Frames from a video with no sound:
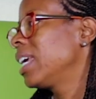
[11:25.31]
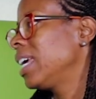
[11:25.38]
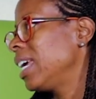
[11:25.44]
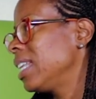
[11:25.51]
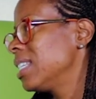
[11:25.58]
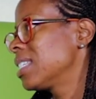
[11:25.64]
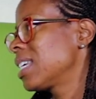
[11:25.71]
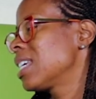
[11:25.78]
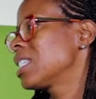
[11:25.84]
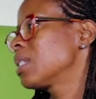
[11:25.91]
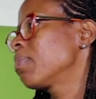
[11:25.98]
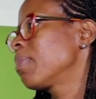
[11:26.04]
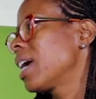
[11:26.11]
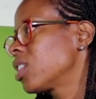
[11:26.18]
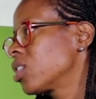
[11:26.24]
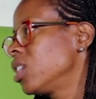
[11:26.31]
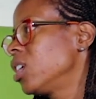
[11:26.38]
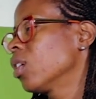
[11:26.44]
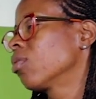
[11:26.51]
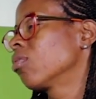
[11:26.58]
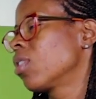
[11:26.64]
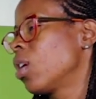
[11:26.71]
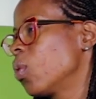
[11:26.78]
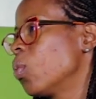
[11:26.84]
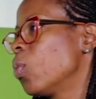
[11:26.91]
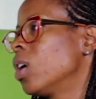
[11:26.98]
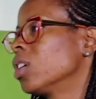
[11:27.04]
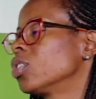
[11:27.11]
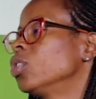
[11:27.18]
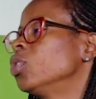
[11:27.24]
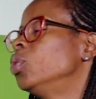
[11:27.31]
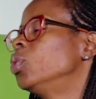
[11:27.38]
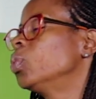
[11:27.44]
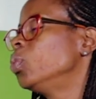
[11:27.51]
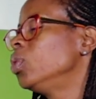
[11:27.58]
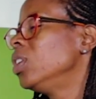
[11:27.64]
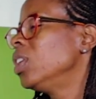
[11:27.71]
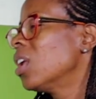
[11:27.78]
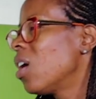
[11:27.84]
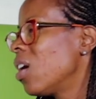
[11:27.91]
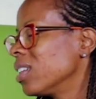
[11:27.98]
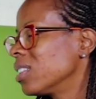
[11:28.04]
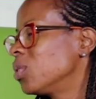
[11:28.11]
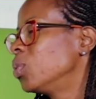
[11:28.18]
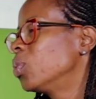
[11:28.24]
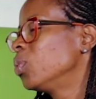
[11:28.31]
kids, especially around water. Do not